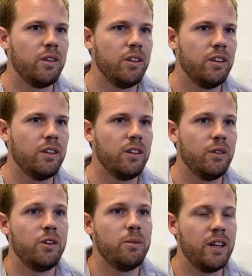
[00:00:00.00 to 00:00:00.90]
the
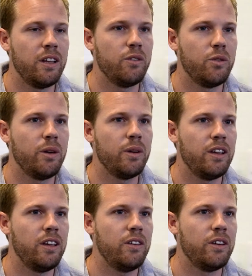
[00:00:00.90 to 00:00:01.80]
real meaning of why we're
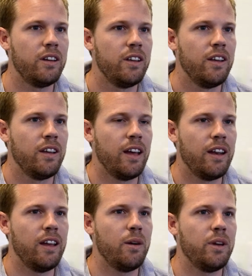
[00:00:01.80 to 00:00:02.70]
here and
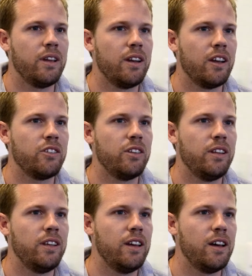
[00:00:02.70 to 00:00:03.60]
how we can
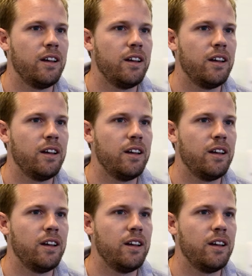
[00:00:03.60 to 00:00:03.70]
actually